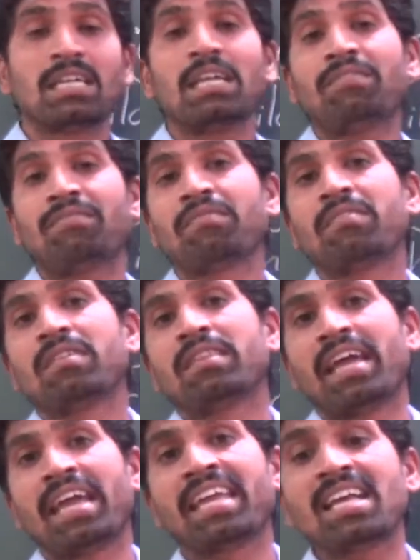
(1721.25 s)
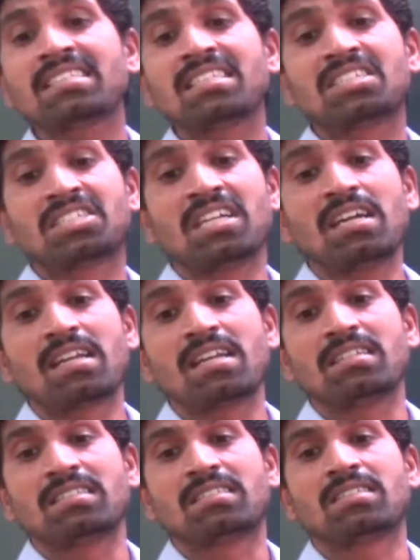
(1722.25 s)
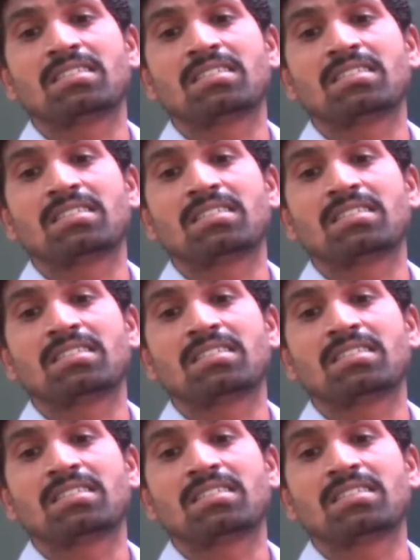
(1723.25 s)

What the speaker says: if they engage the children